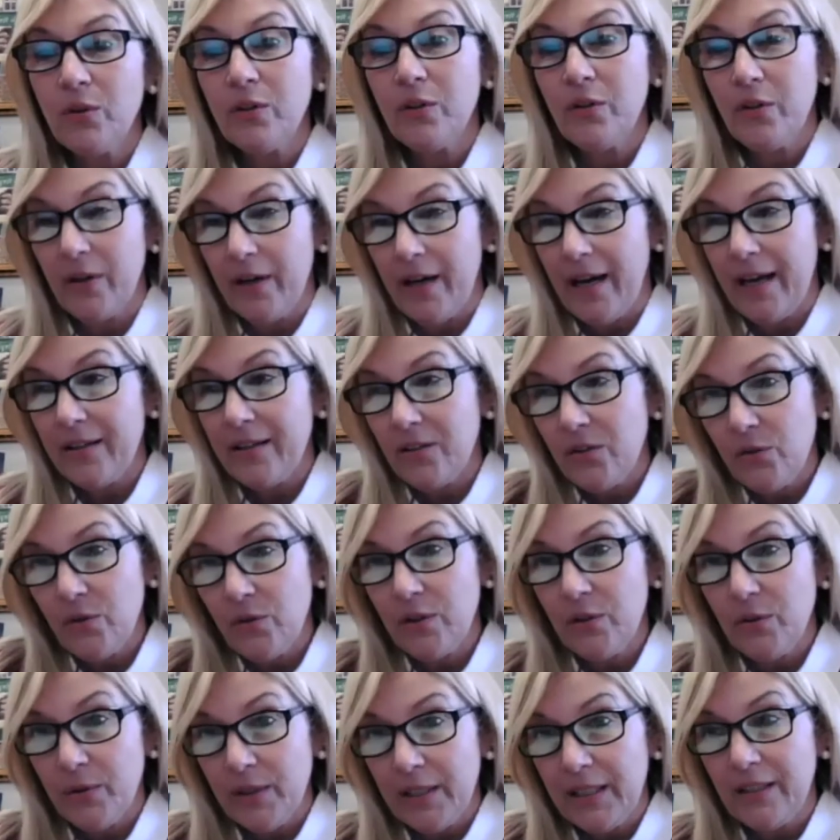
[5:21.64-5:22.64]
or
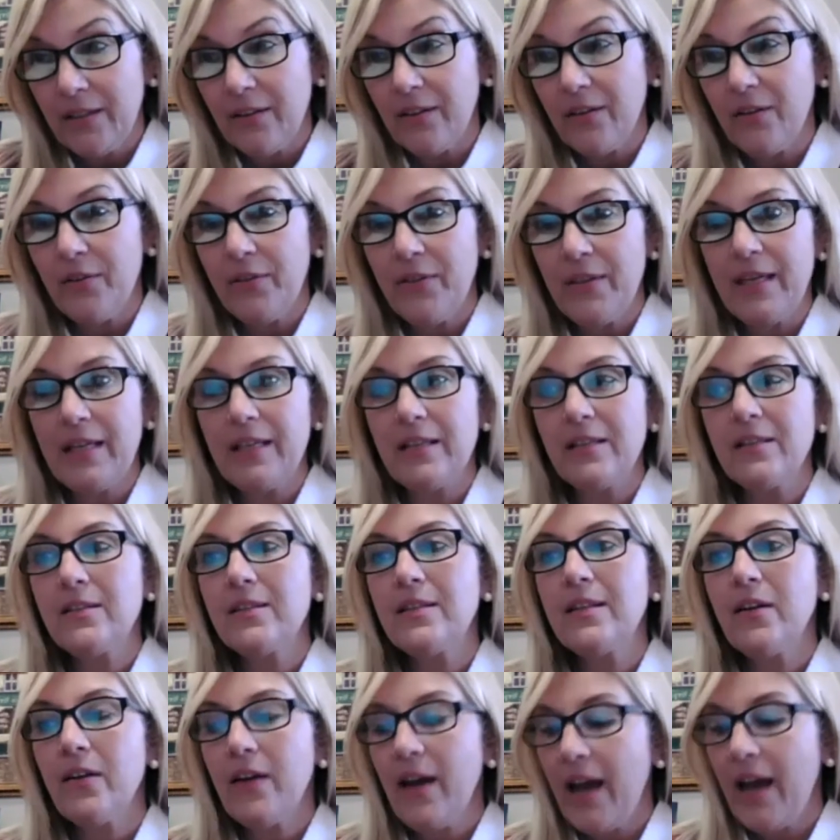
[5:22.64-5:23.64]
extracurricular things,
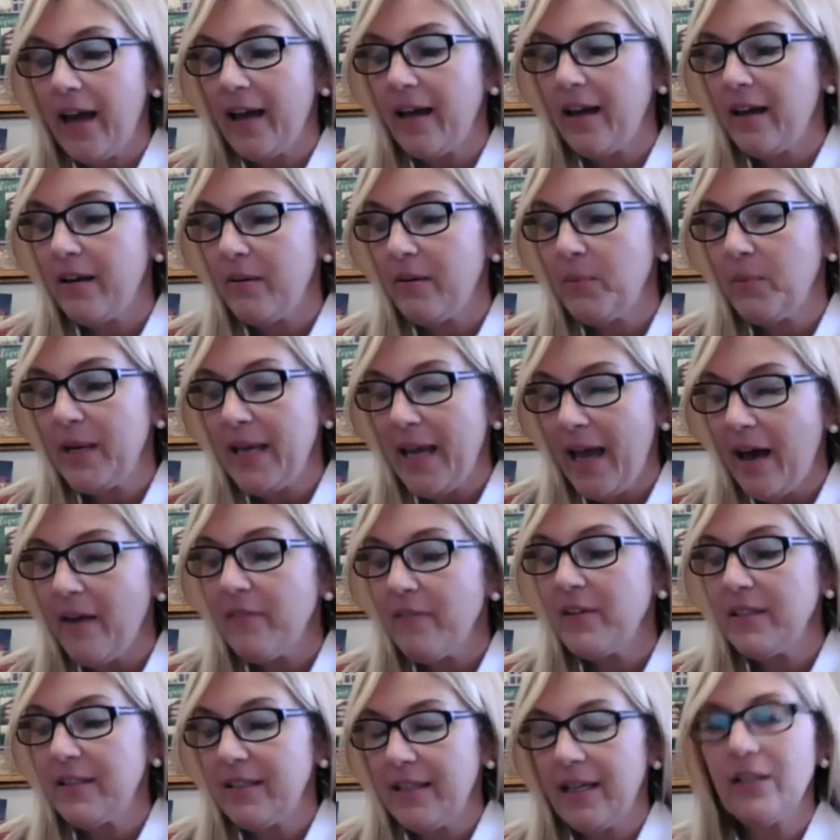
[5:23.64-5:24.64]
we
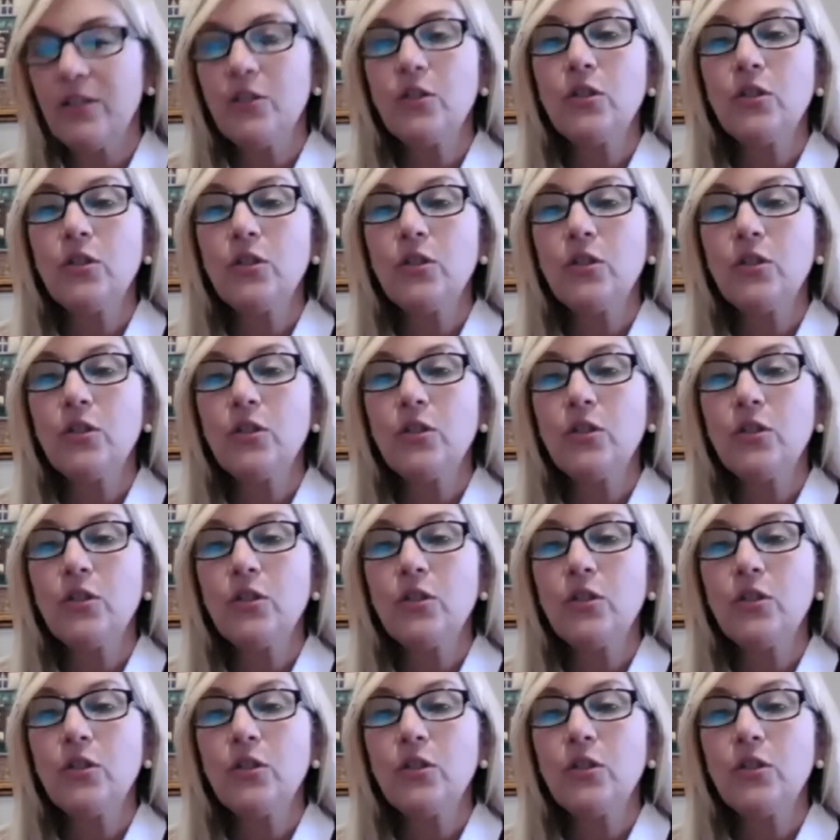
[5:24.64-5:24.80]
haven't done